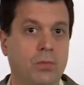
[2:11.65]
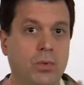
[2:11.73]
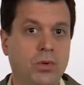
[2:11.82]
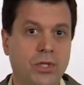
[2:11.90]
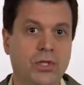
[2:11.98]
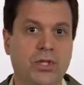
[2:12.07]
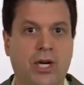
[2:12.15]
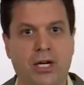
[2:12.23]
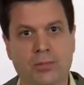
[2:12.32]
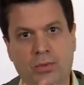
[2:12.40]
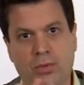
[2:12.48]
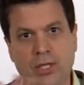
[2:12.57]
more
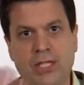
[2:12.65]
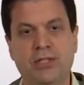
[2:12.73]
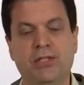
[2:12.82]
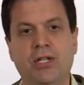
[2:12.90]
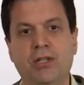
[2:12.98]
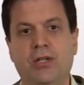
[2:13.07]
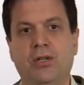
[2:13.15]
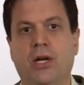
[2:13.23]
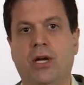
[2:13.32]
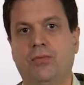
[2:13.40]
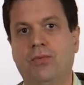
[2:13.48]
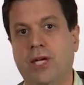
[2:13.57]
desirable, extend their
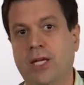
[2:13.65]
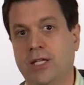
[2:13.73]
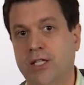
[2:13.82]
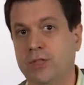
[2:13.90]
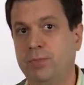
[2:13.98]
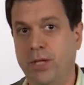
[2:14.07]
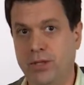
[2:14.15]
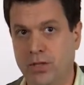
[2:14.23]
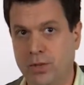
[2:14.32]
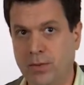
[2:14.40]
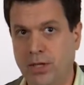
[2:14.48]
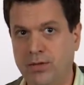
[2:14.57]
life, and expand
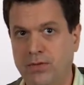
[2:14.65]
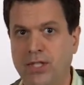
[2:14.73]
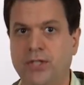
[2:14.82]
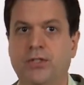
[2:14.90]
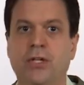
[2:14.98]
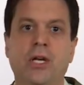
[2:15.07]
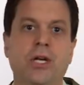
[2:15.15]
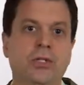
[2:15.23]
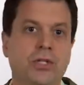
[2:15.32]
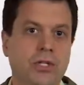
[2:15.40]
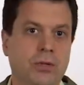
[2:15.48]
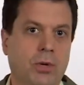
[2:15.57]
their relevance
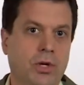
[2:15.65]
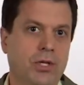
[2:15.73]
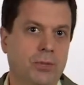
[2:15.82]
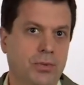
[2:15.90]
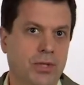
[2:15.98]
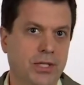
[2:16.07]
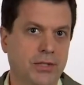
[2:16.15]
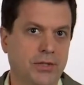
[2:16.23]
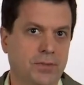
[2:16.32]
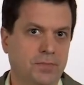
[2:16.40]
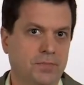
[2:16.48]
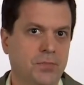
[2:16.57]
to your marketplace.